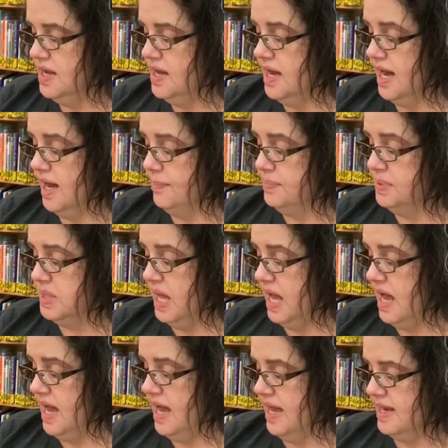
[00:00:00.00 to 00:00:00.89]
a
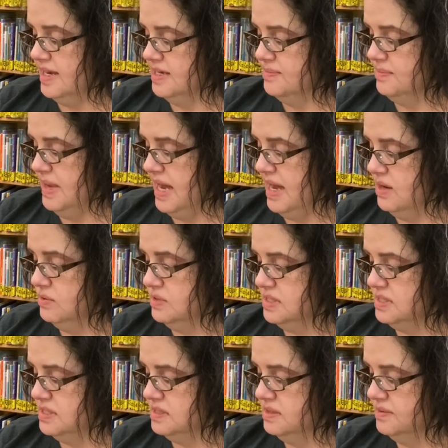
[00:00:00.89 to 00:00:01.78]
blind
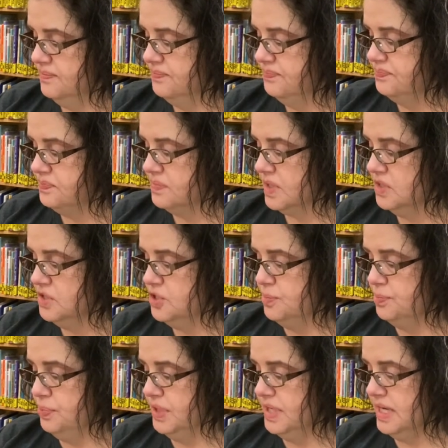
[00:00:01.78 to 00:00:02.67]
mouse to
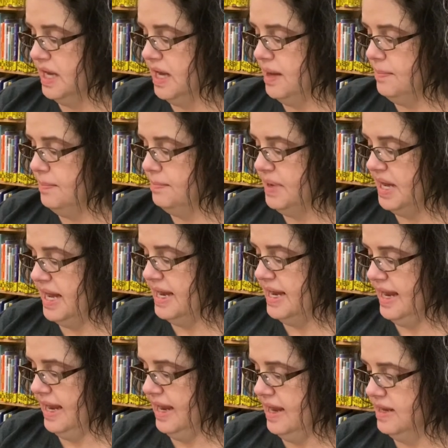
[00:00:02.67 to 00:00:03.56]
bring up by
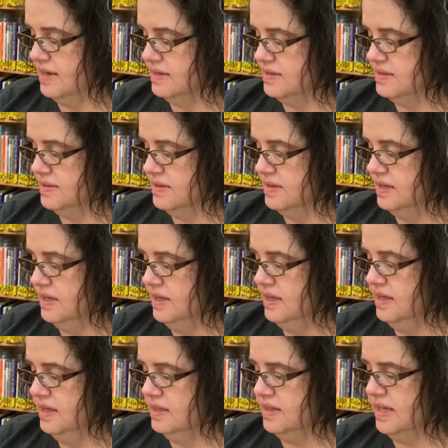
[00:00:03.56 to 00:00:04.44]
hand,
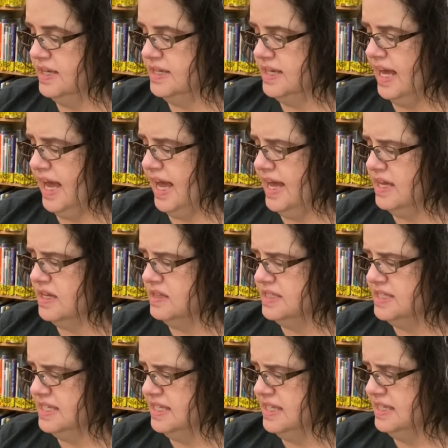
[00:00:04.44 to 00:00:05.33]
like
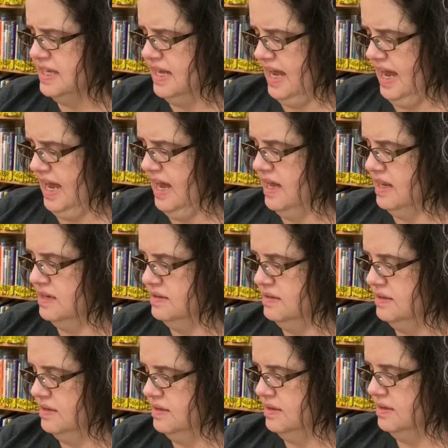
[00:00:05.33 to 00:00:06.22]
Eglantina had.
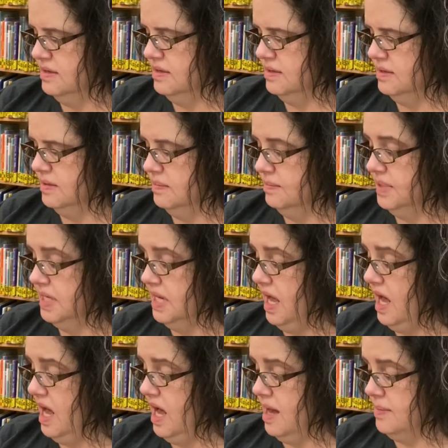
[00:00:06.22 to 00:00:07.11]
But
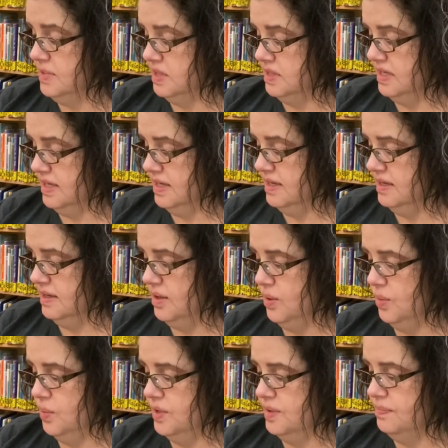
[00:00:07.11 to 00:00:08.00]
Homily
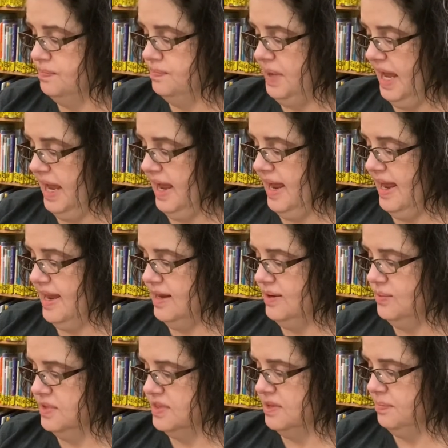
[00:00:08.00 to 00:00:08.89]
would bang
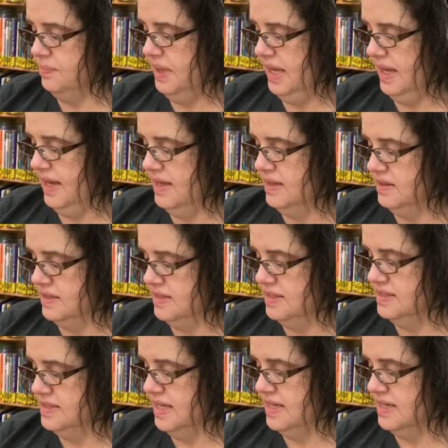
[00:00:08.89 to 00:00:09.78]
with the pan
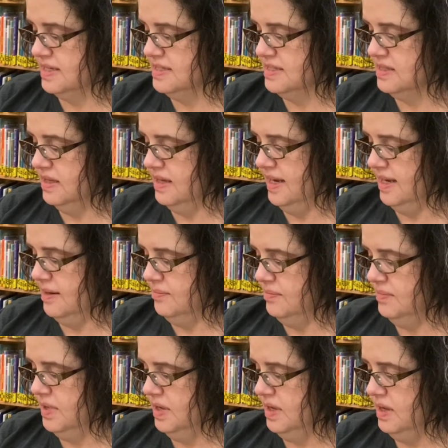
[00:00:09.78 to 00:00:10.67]
lids and exclaim,
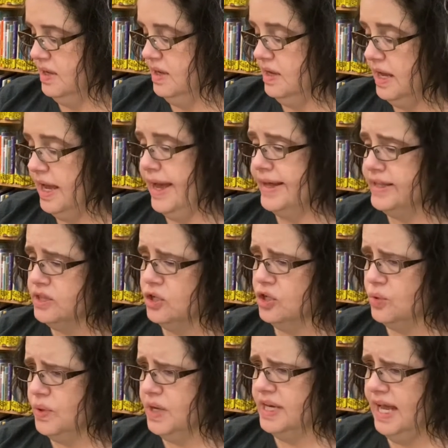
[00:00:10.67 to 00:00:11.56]
and
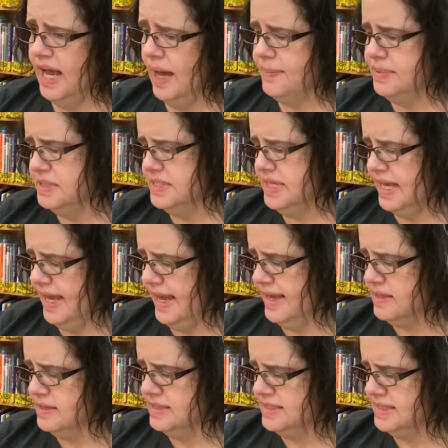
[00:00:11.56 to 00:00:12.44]
look what happened to
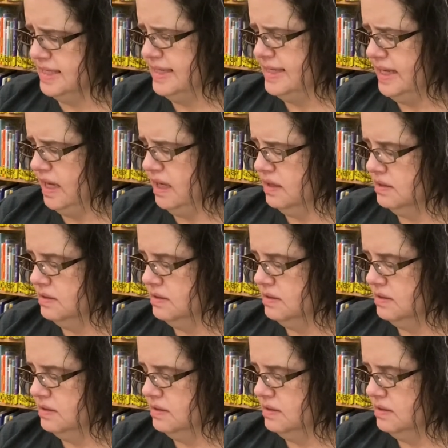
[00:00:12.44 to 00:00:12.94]
Eglantina.